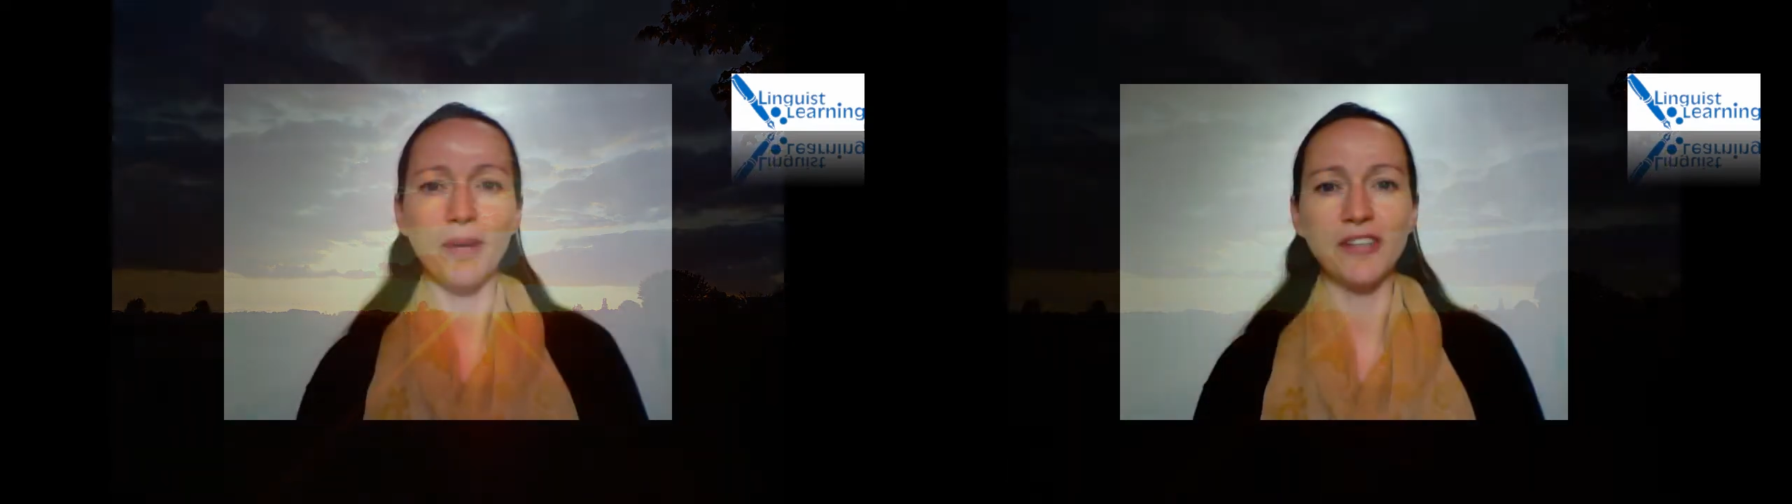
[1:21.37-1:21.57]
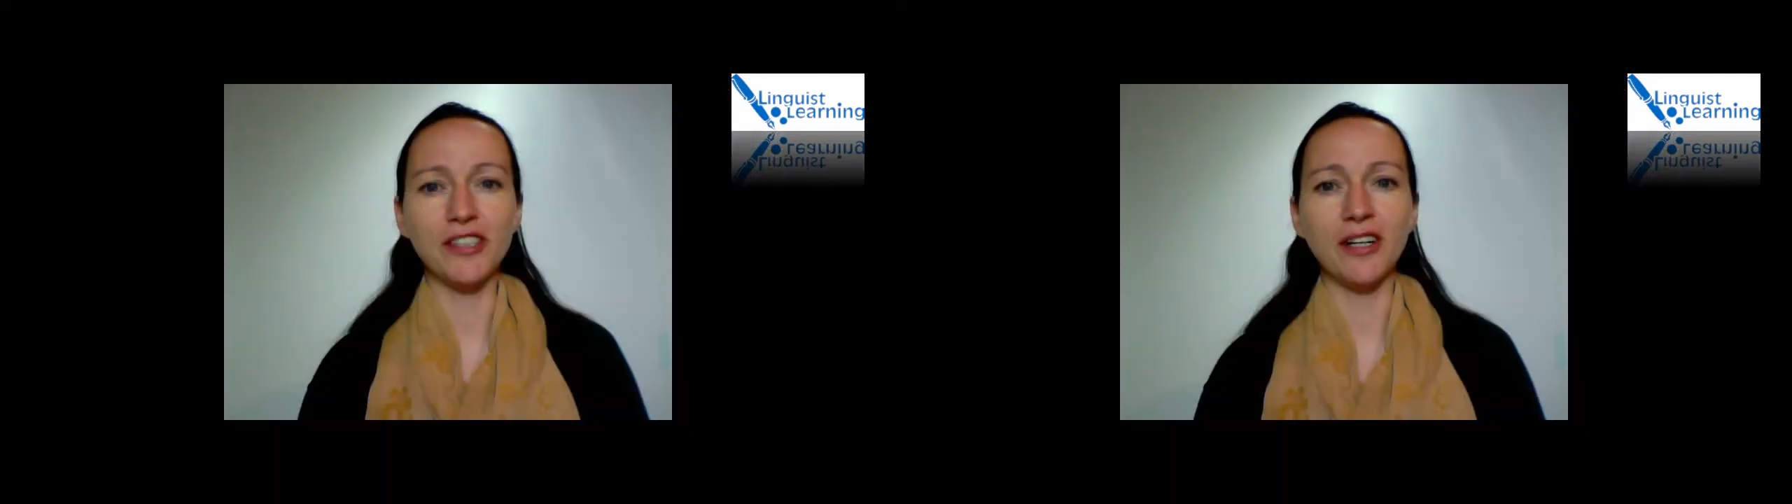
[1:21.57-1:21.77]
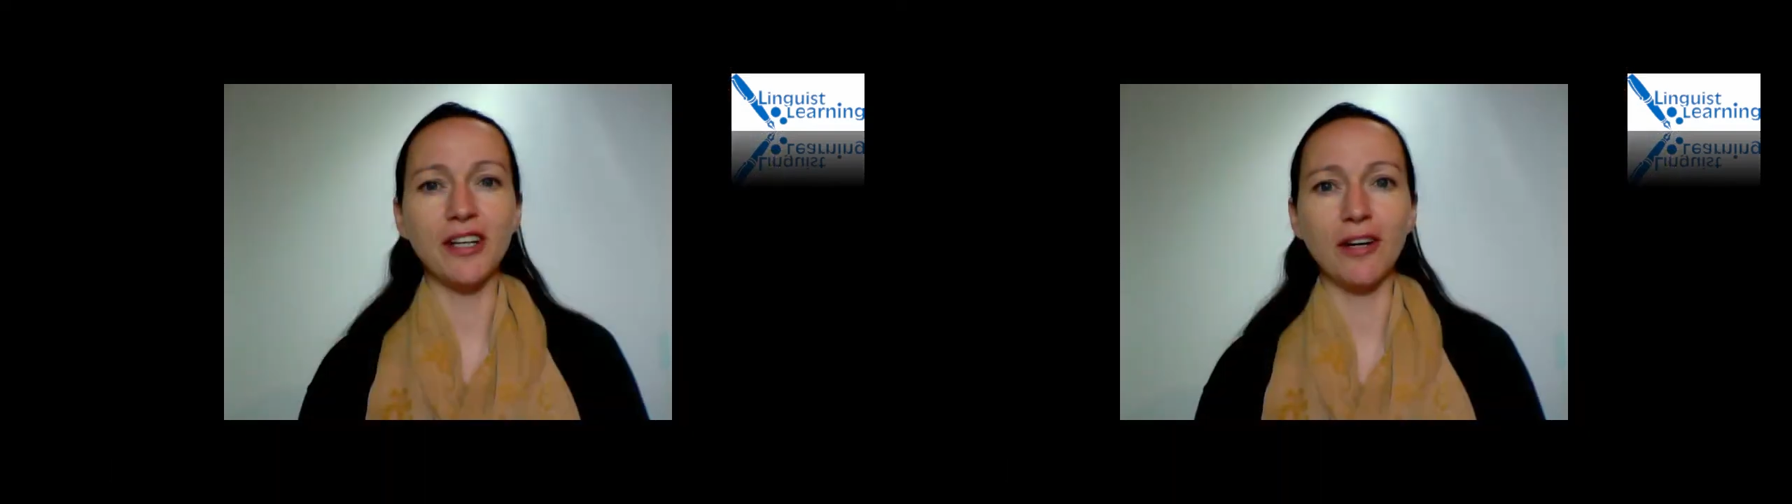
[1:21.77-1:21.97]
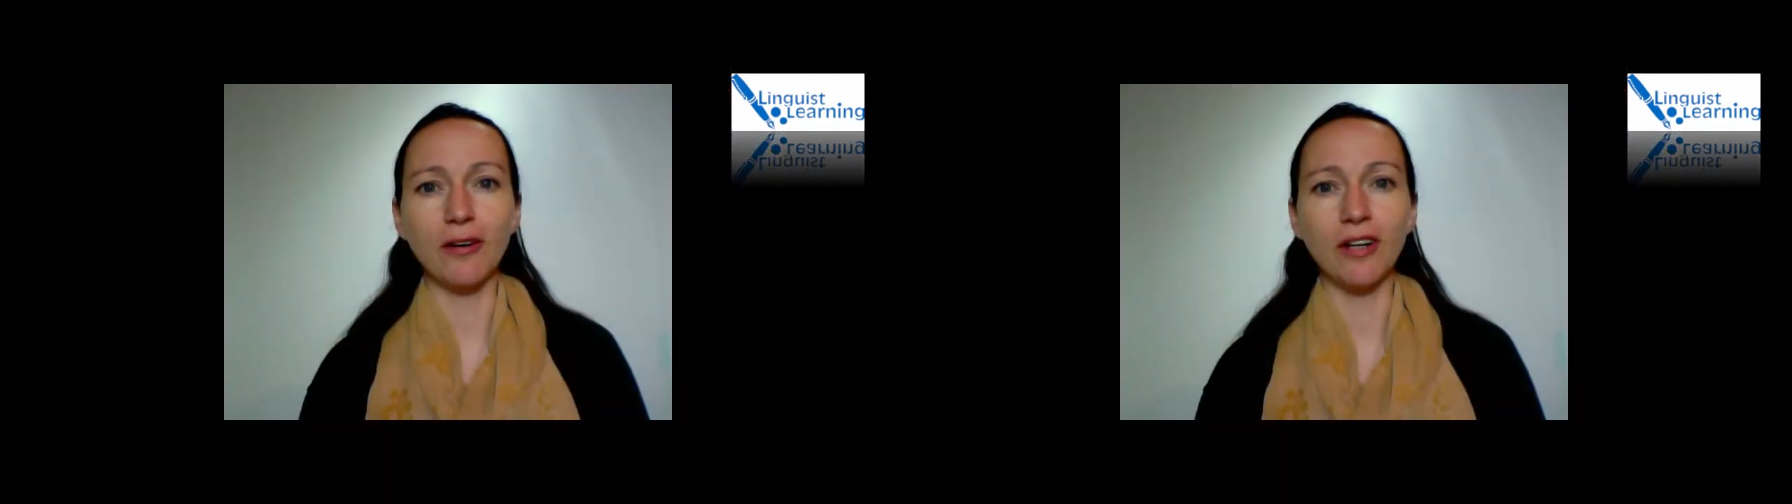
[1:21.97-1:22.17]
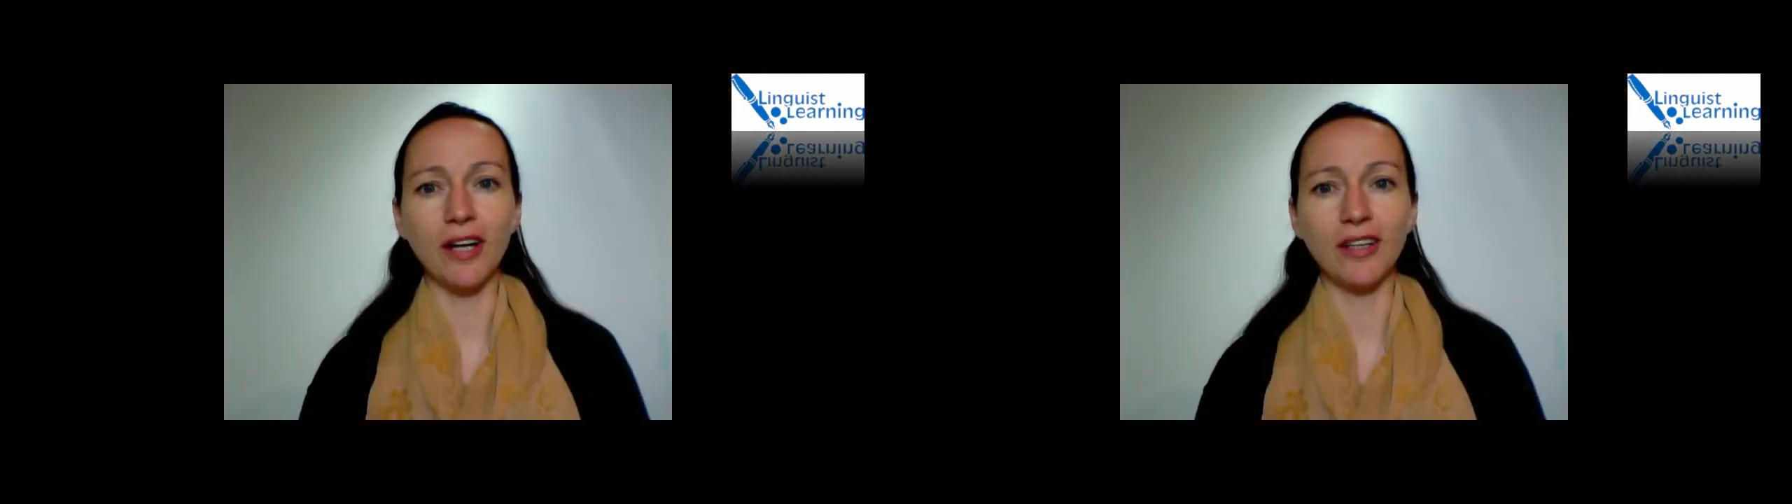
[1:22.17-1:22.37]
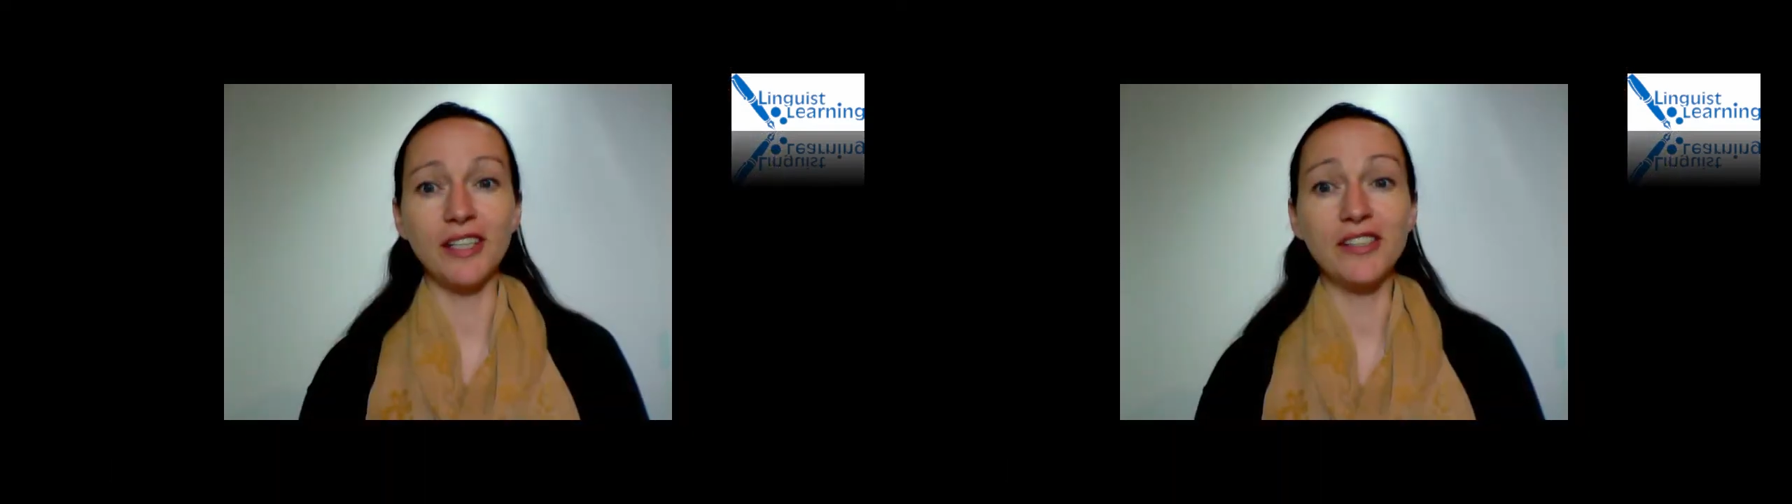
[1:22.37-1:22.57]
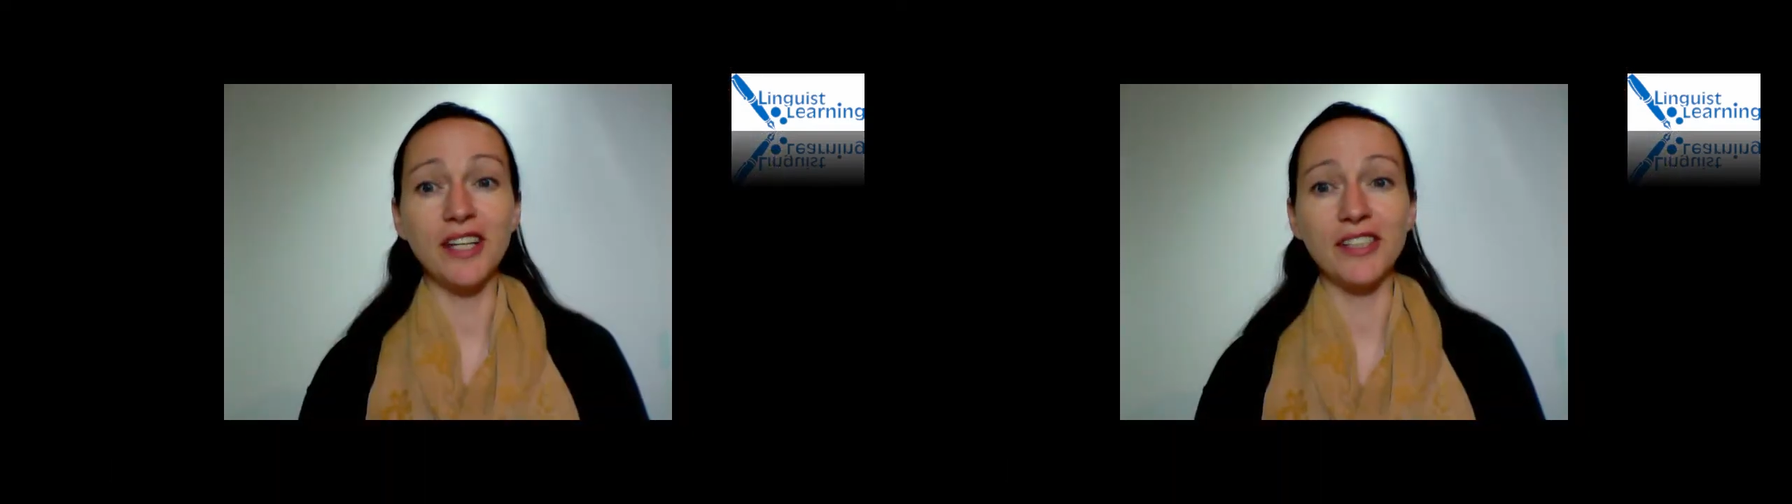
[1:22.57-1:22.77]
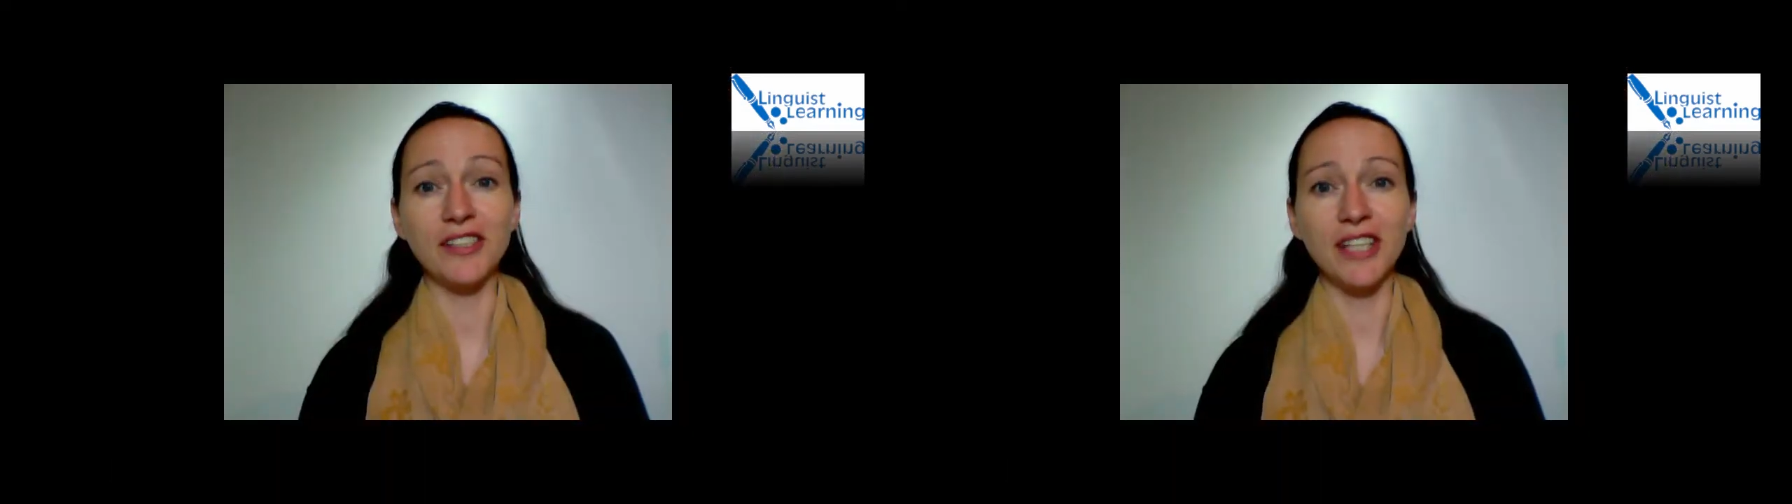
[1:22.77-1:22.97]
about studying online these
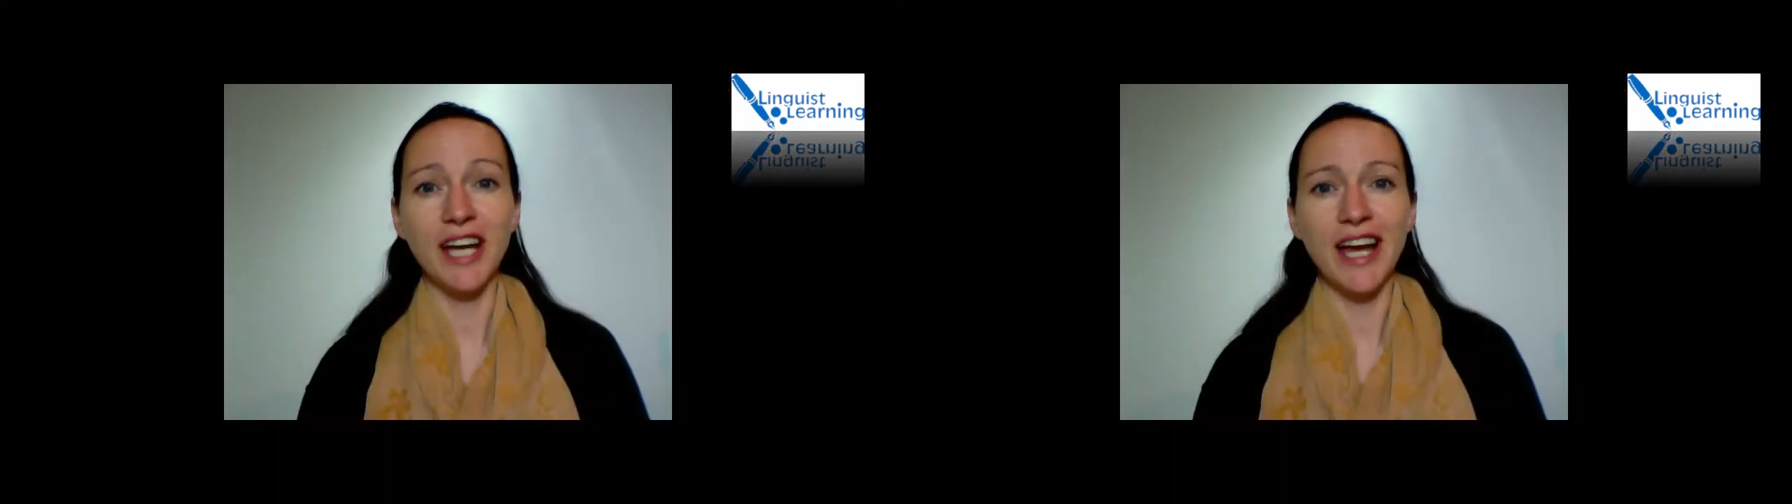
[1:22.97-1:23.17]
days